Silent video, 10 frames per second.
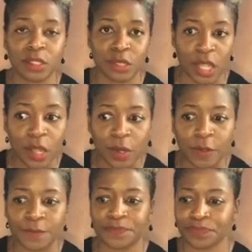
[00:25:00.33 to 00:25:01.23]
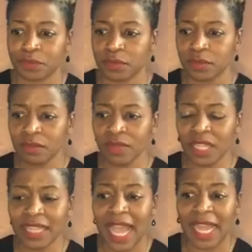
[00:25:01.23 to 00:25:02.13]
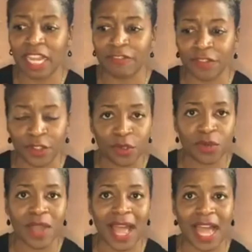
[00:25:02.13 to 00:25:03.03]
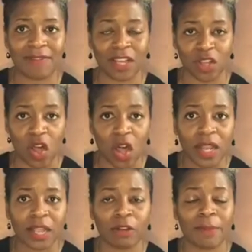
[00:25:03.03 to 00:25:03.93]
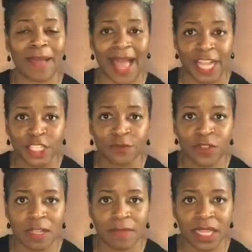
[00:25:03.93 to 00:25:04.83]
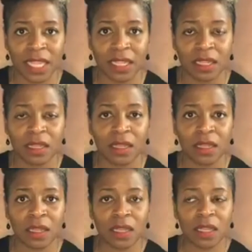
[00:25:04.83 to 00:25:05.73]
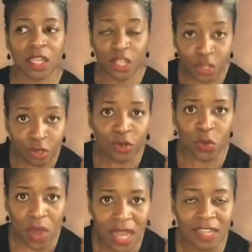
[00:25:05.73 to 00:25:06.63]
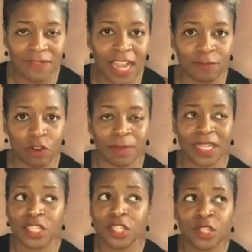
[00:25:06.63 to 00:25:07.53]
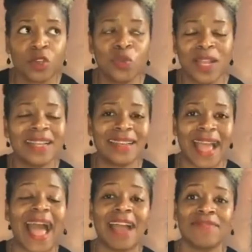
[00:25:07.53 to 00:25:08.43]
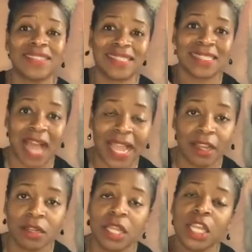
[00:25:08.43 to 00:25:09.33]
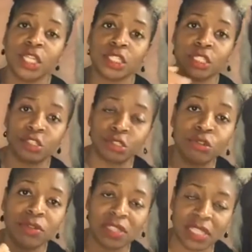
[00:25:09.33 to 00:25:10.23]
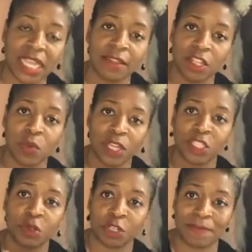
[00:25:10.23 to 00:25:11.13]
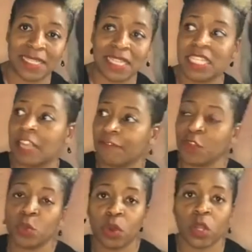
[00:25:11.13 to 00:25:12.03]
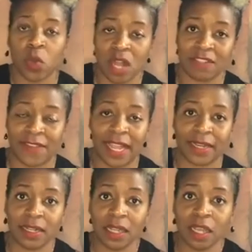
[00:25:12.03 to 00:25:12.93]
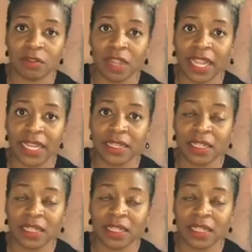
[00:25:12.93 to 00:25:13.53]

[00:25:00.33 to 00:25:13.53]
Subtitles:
know that if you have a calling or a passion for something, you're qualified for it, because you wouldn't have the desire to do the thing that you want to do in your business if you weren't qualified, right?